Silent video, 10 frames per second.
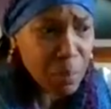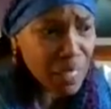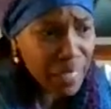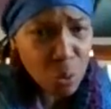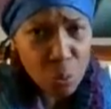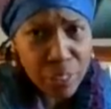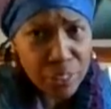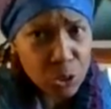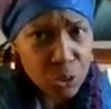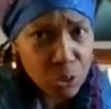maybe like a
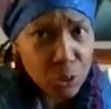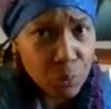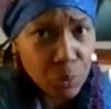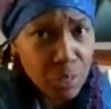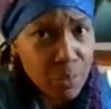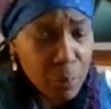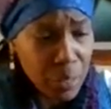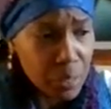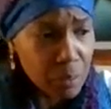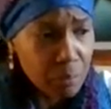wedge or two of a
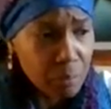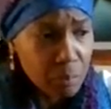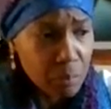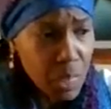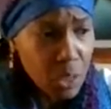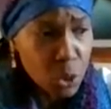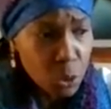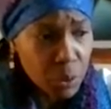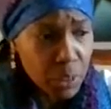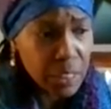beet
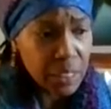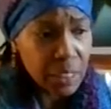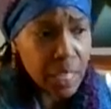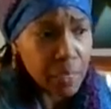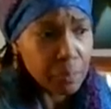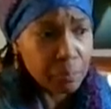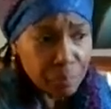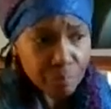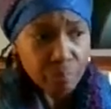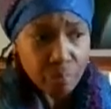to really get that
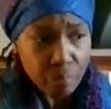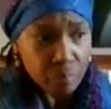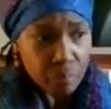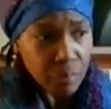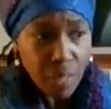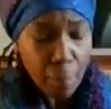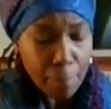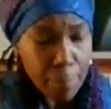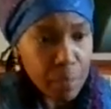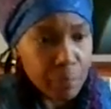
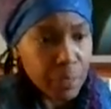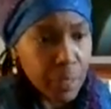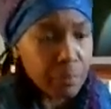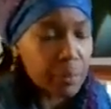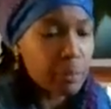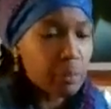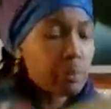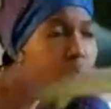beet flavor.